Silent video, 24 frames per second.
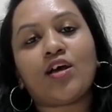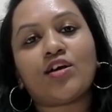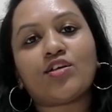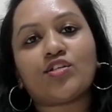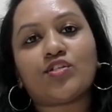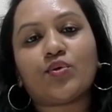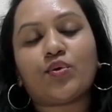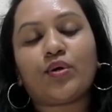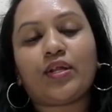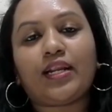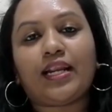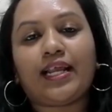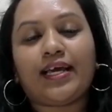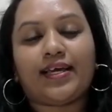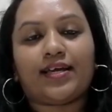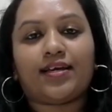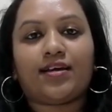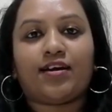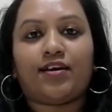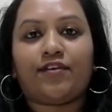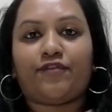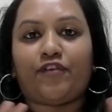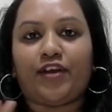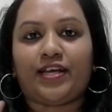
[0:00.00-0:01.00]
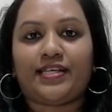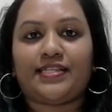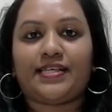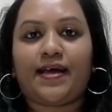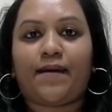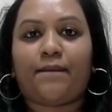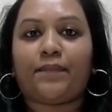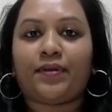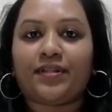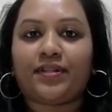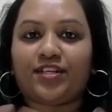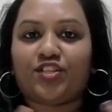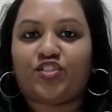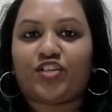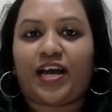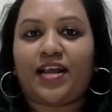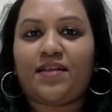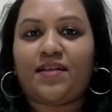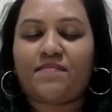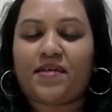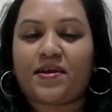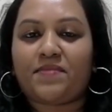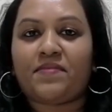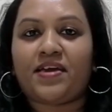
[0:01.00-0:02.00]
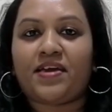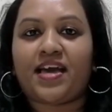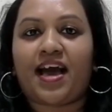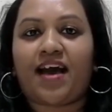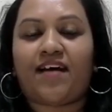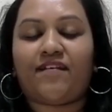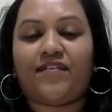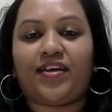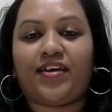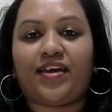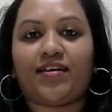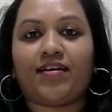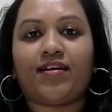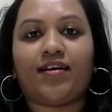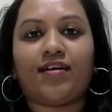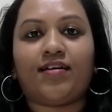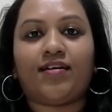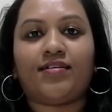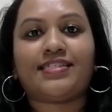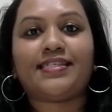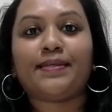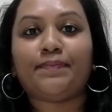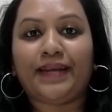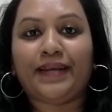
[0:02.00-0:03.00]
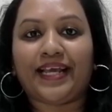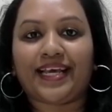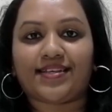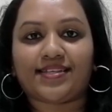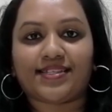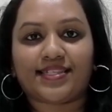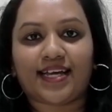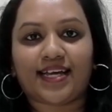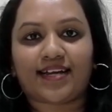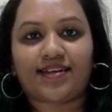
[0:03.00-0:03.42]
So like for example, the child might be having siblings,